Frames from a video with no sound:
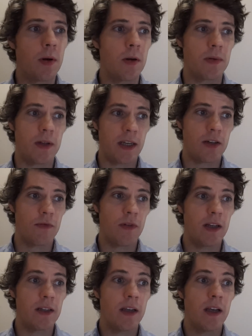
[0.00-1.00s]
polyp detection
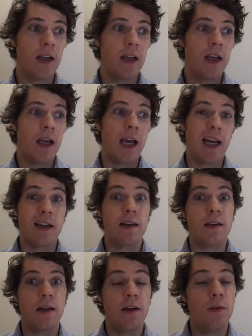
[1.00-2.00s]
rate
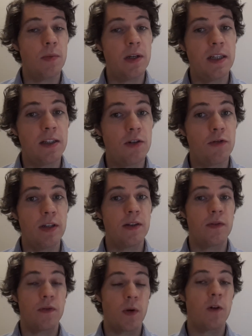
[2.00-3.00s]
and a number needed to treat
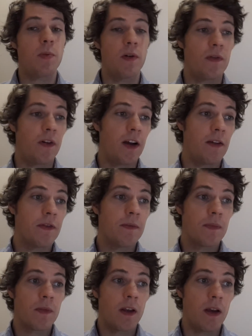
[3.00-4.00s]
of 12.5.
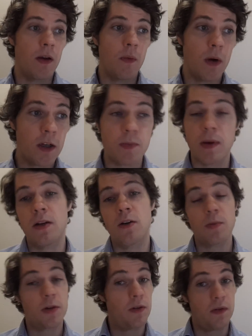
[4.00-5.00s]
Widespread
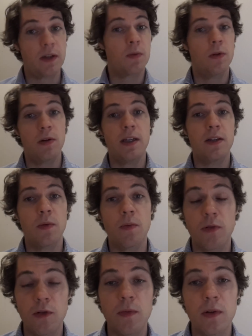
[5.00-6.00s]
adoption of this would lead to
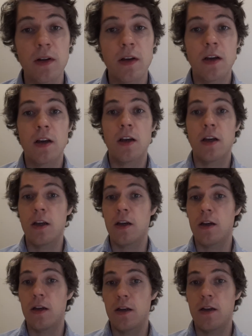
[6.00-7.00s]
improvement
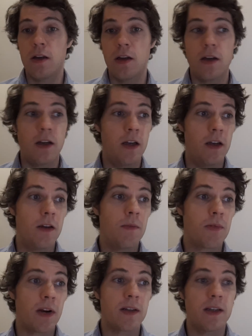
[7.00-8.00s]
in
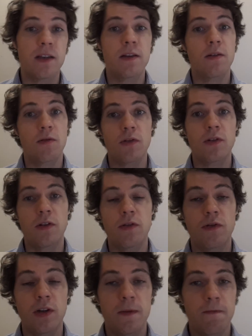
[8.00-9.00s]
practice across the
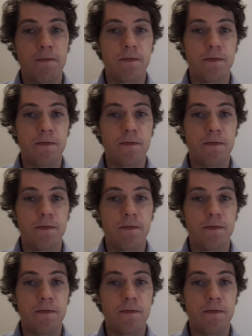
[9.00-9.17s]
country.